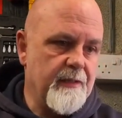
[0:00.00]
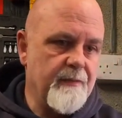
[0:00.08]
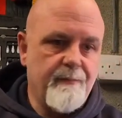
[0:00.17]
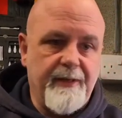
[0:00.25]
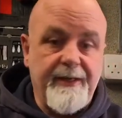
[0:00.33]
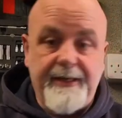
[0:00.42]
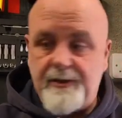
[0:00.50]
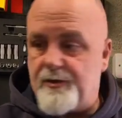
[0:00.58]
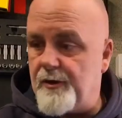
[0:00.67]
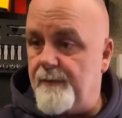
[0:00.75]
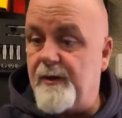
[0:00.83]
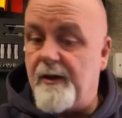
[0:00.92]
my next
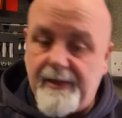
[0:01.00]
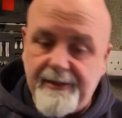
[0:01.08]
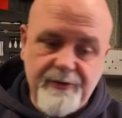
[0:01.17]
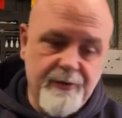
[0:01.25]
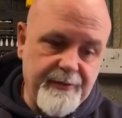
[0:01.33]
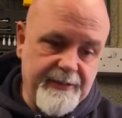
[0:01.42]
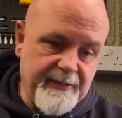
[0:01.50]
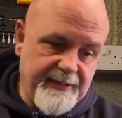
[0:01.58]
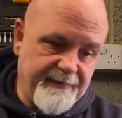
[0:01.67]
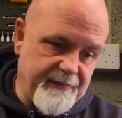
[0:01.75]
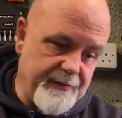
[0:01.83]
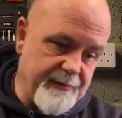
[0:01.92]
jobs are, I do need a
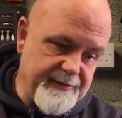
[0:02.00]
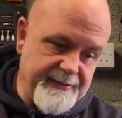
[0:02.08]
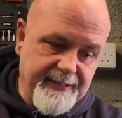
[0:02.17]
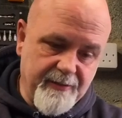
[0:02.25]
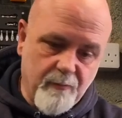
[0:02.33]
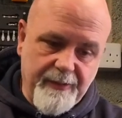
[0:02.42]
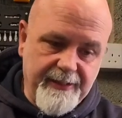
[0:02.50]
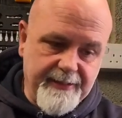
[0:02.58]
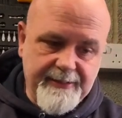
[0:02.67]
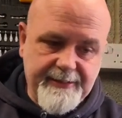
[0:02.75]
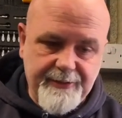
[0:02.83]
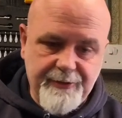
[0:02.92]
lift. I need to take the weight of
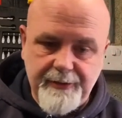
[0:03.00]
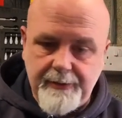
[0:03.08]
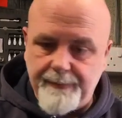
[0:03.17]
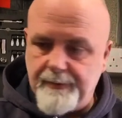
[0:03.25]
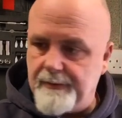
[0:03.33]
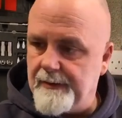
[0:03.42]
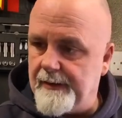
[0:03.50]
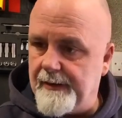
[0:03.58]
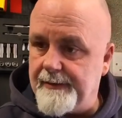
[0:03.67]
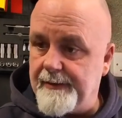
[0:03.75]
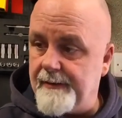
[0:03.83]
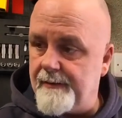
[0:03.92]
this engine up
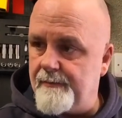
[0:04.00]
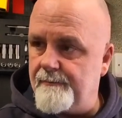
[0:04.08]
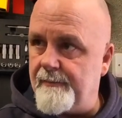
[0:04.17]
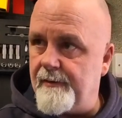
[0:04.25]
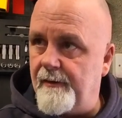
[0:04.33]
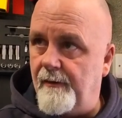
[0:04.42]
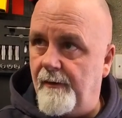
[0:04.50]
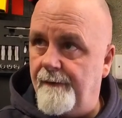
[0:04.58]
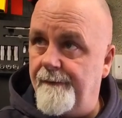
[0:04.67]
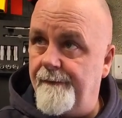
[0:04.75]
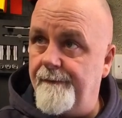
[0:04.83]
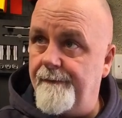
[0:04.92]

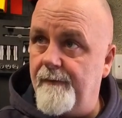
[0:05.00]
off